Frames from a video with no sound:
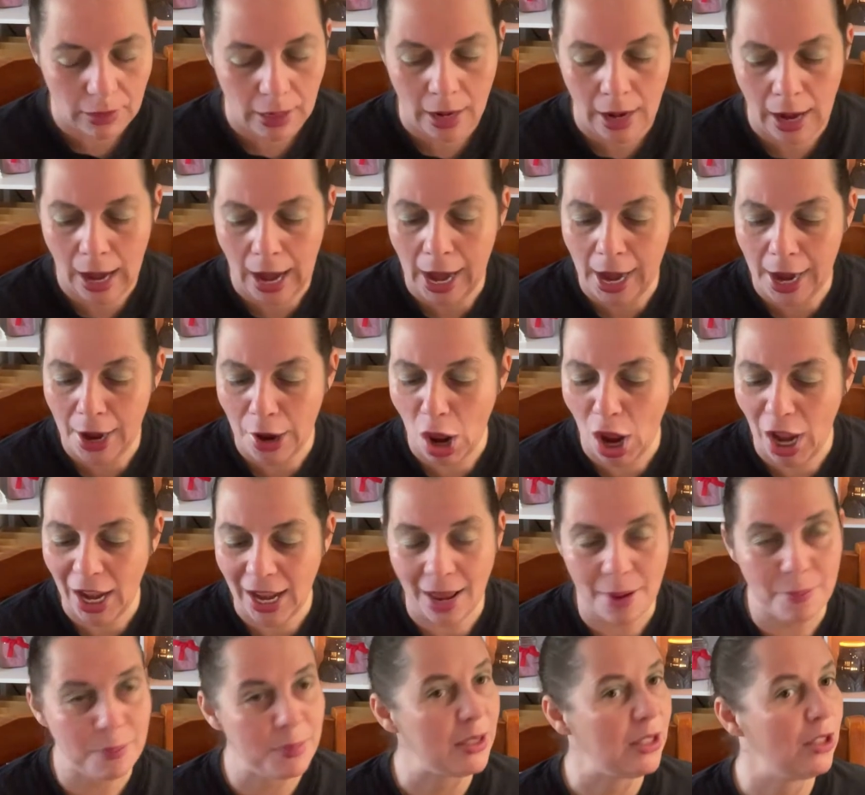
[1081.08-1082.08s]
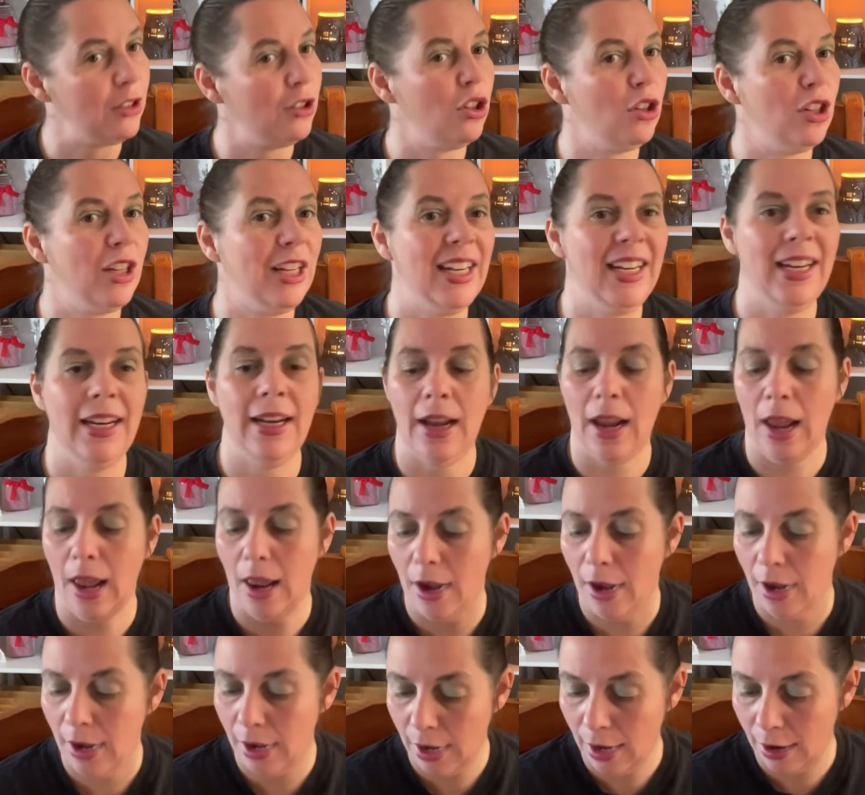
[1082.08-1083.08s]
and I absolutely
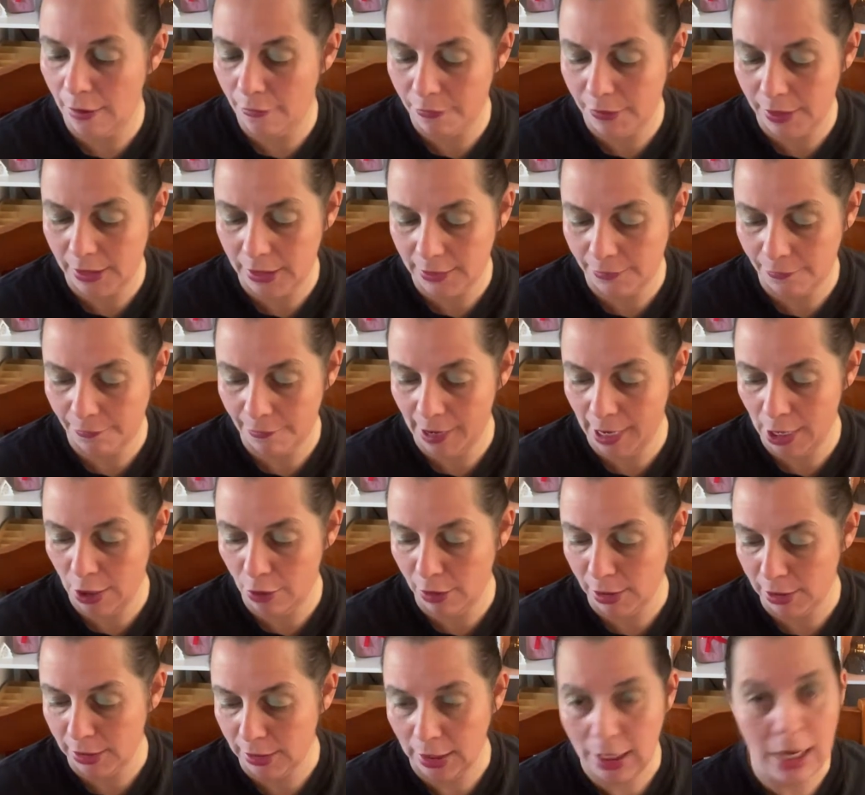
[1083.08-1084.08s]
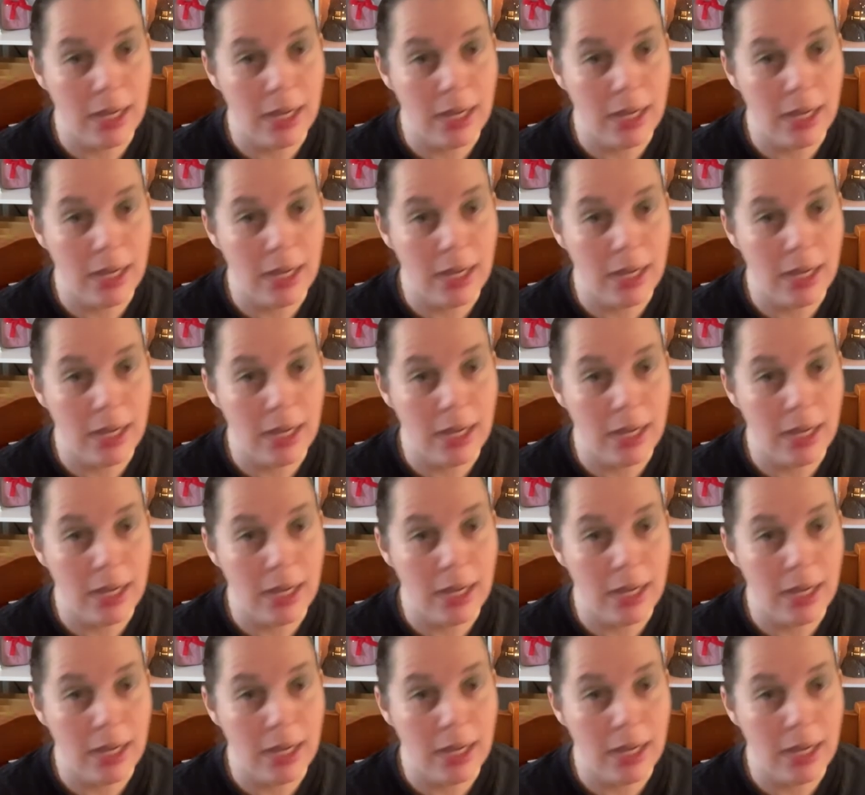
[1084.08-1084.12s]
love this fragrance.